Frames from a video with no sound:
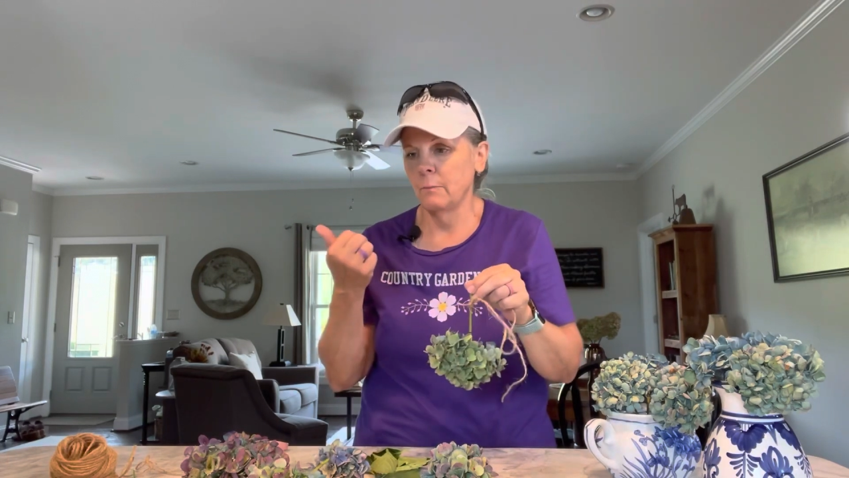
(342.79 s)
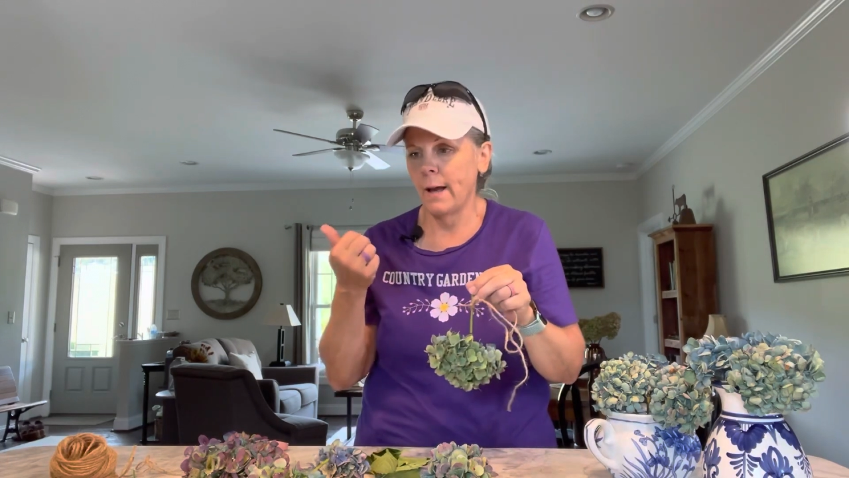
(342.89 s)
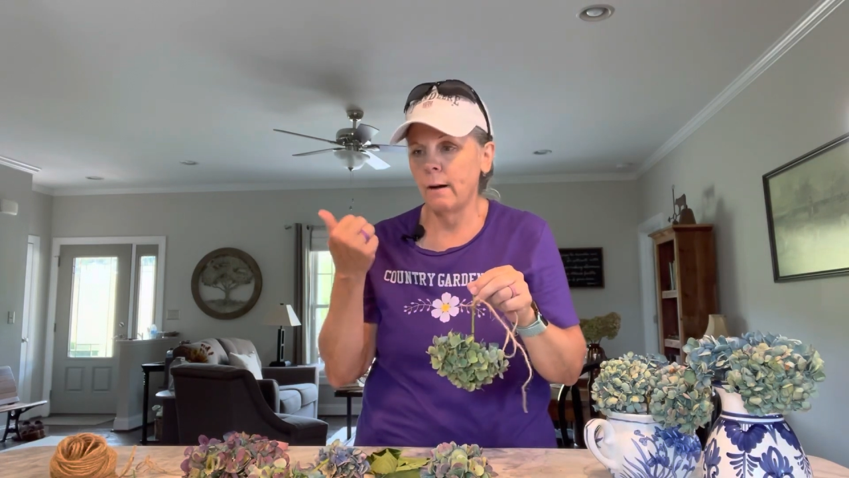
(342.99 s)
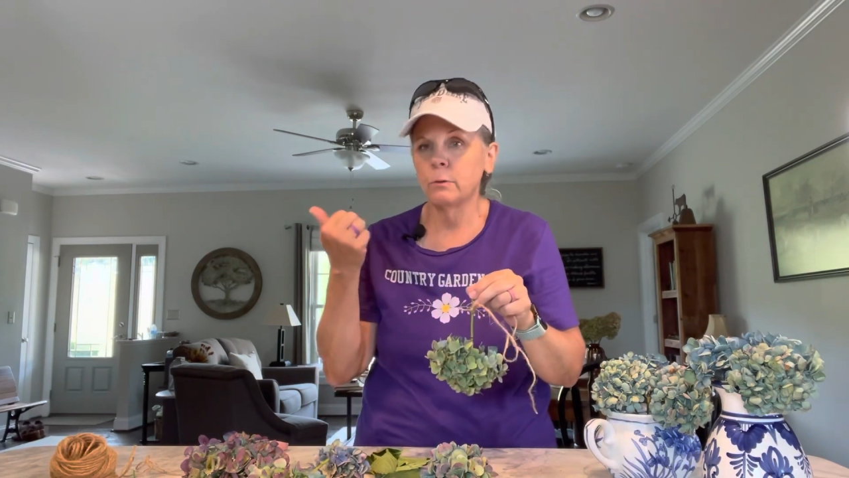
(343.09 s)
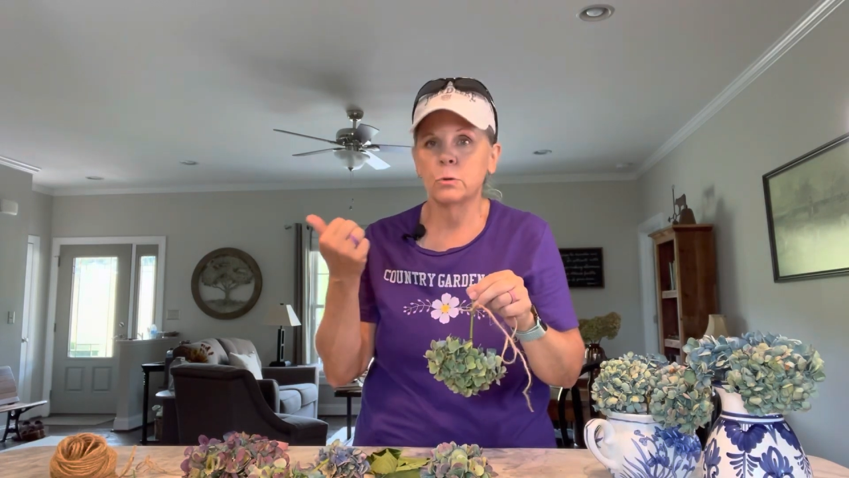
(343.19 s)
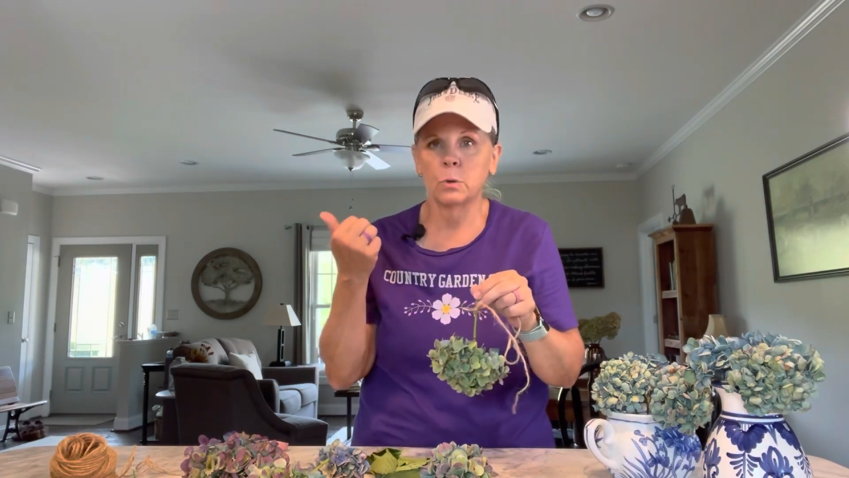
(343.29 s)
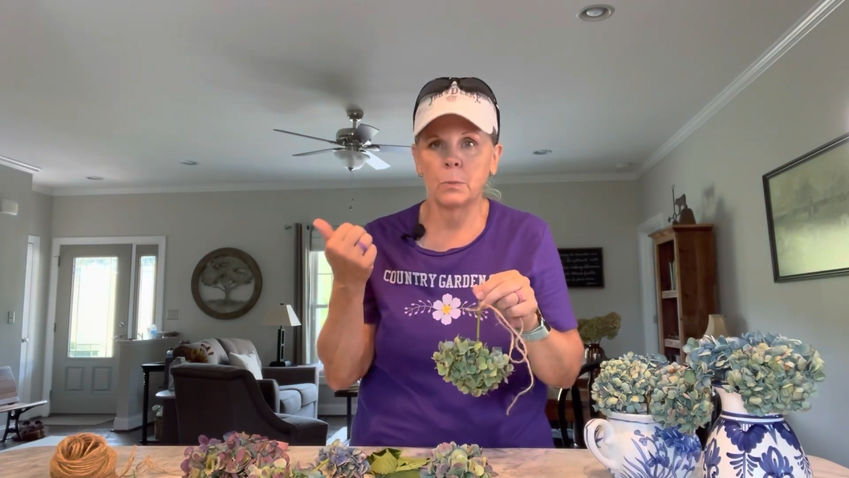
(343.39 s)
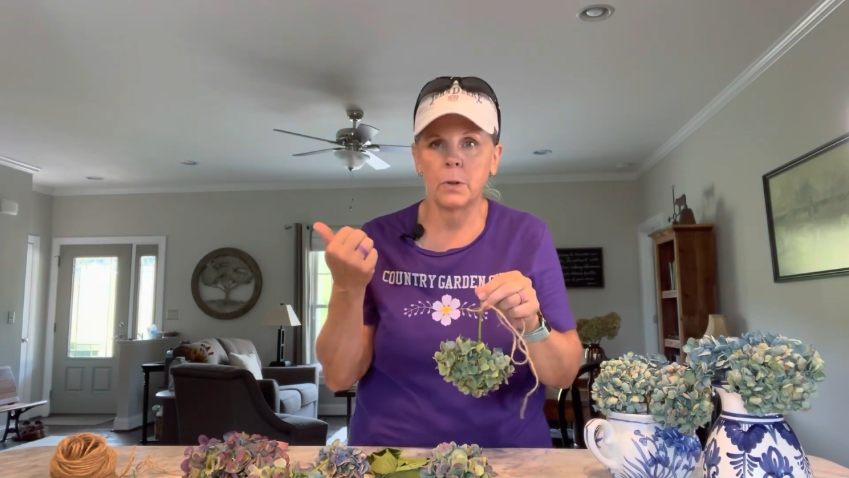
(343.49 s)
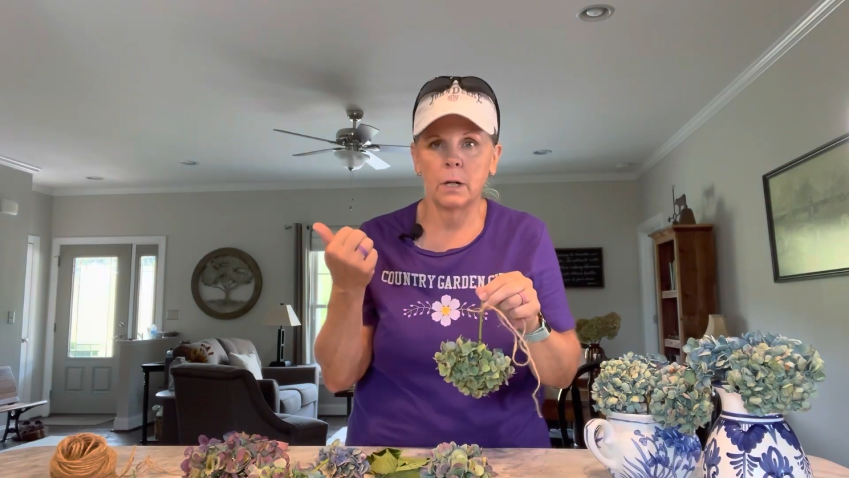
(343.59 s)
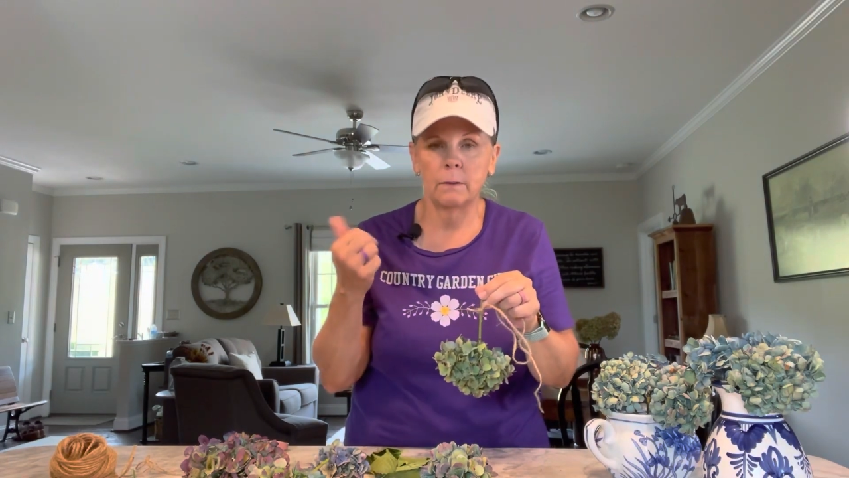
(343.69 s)
outdoor
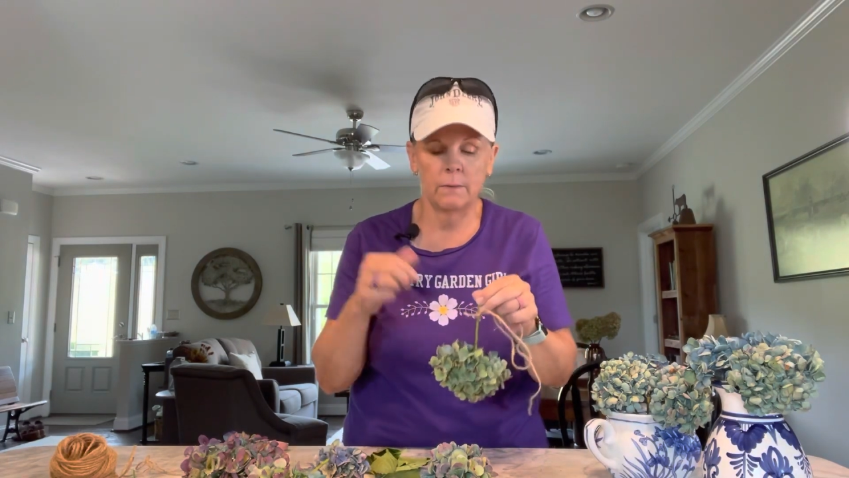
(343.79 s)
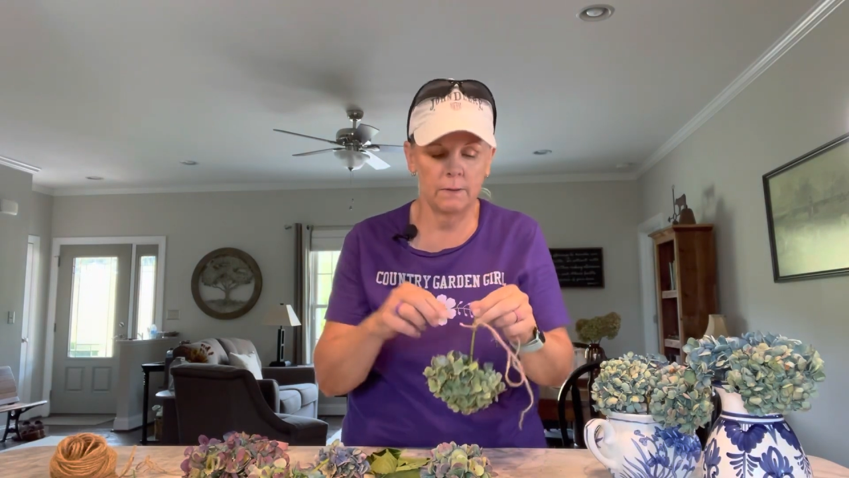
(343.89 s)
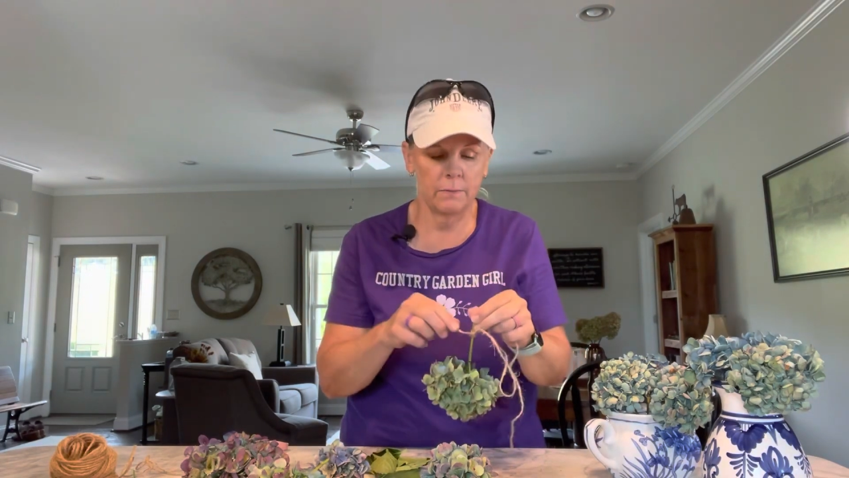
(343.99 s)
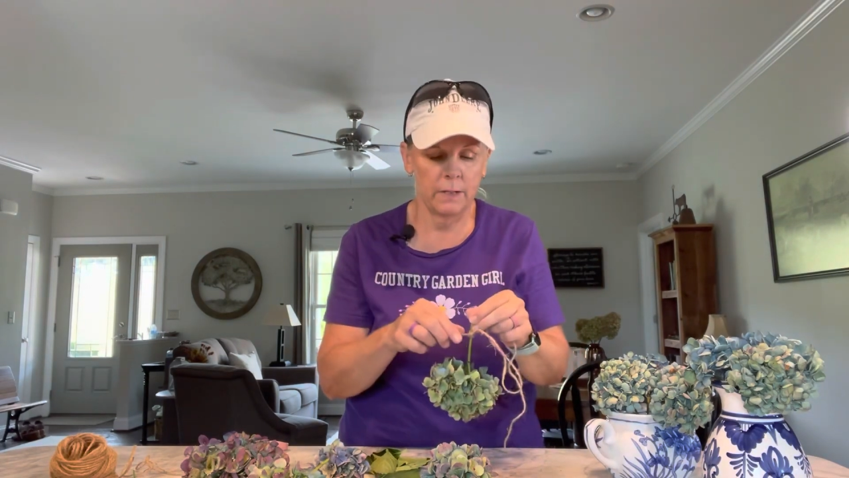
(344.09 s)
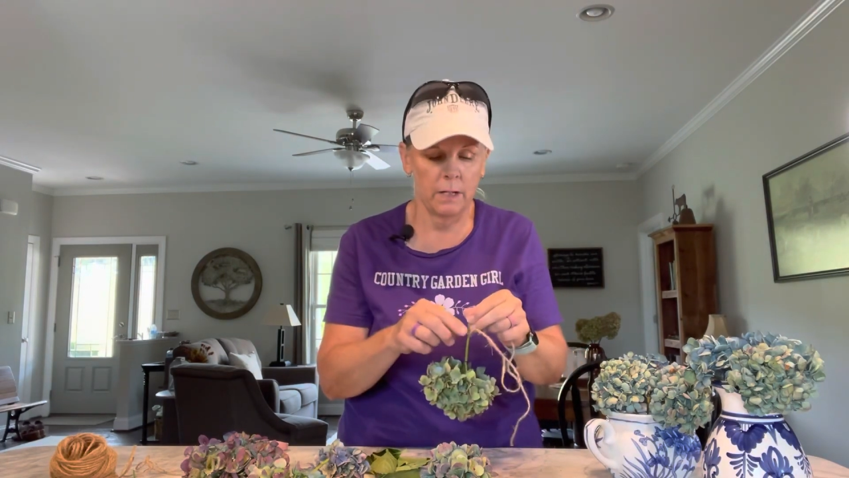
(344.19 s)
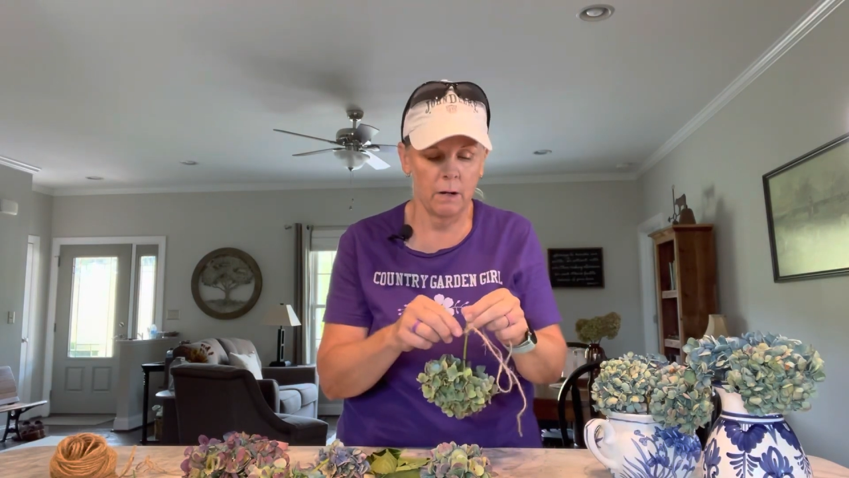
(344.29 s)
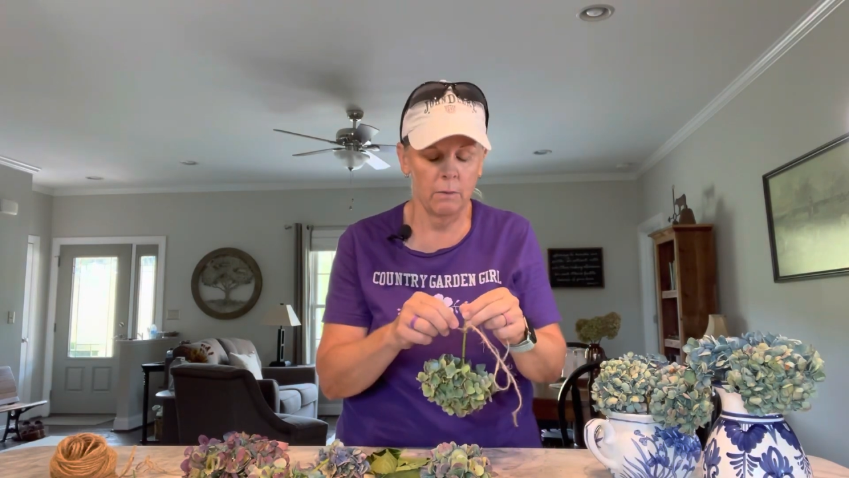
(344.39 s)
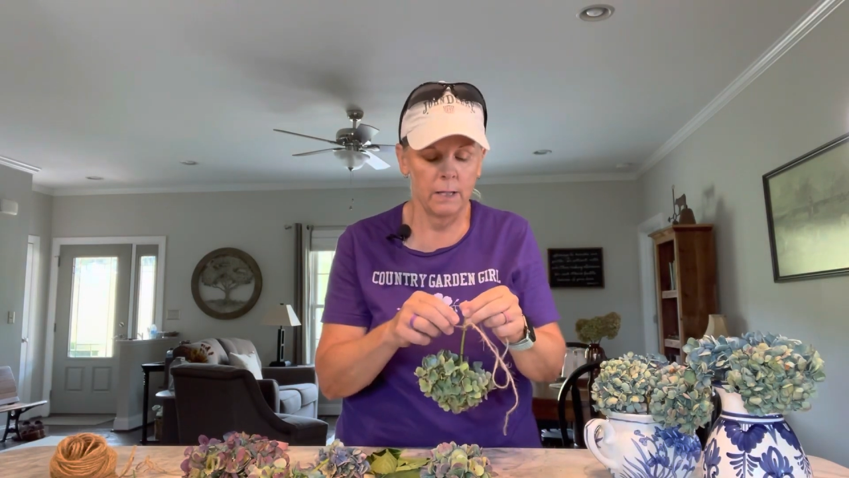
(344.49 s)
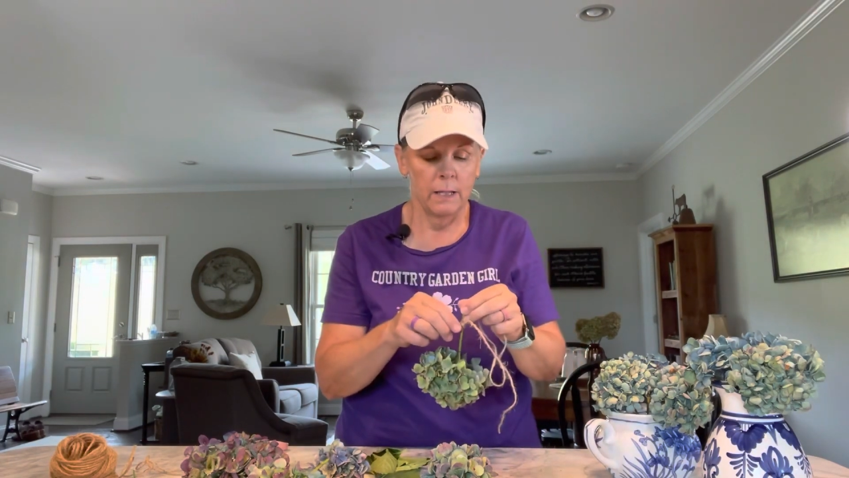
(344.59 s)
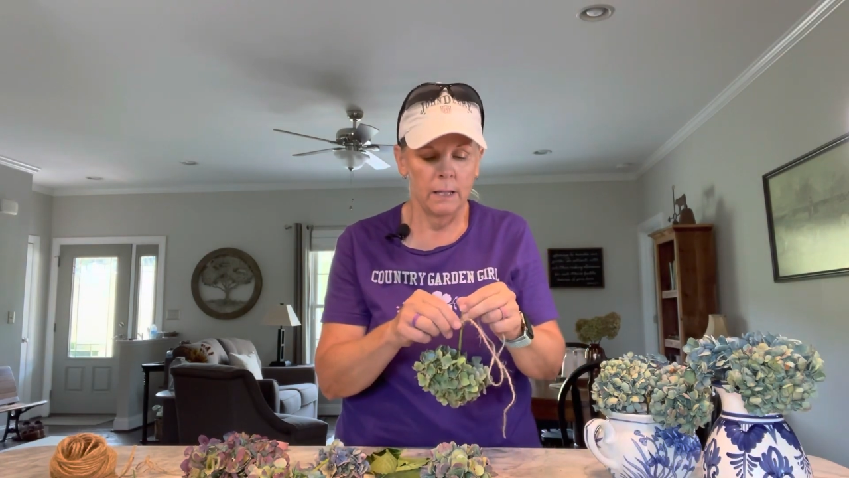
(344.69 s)
part of this video,